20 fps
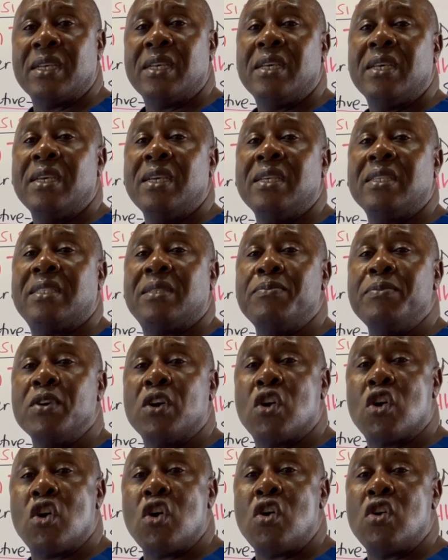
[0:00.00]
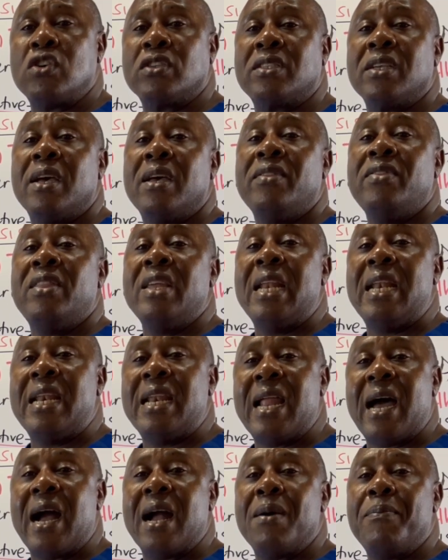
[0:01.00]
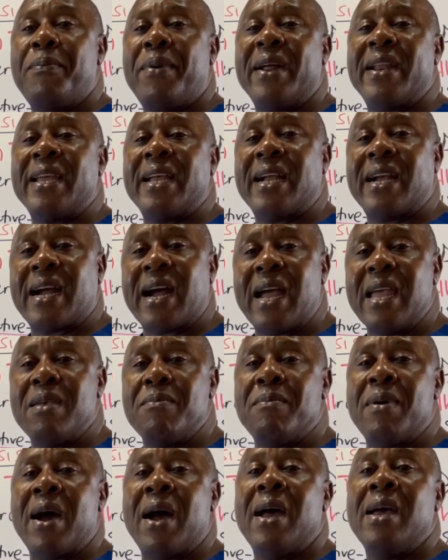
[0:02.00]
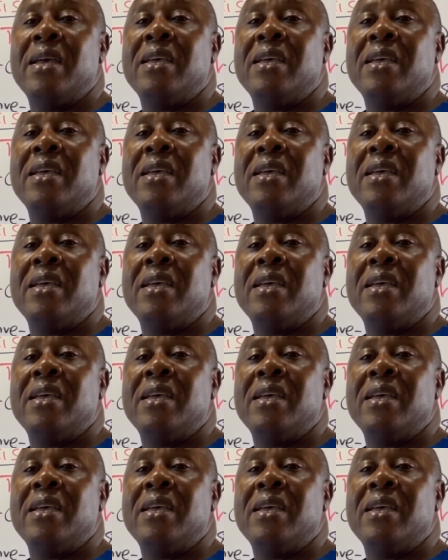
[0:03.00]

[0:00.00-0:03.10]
is because the lung parenchyma